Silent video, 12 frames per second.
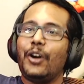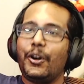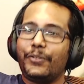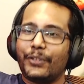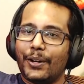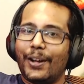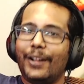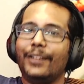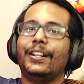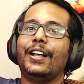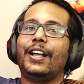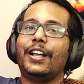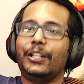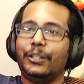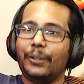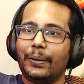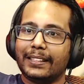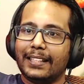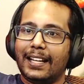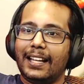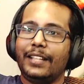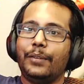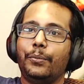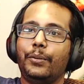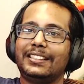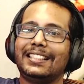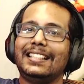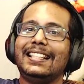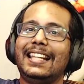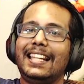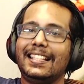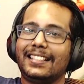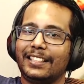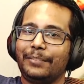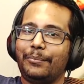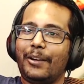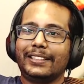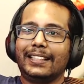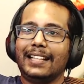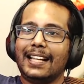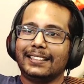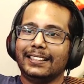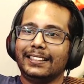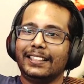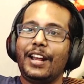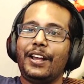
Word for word: overall, GoldenEye was an instant Bond classic,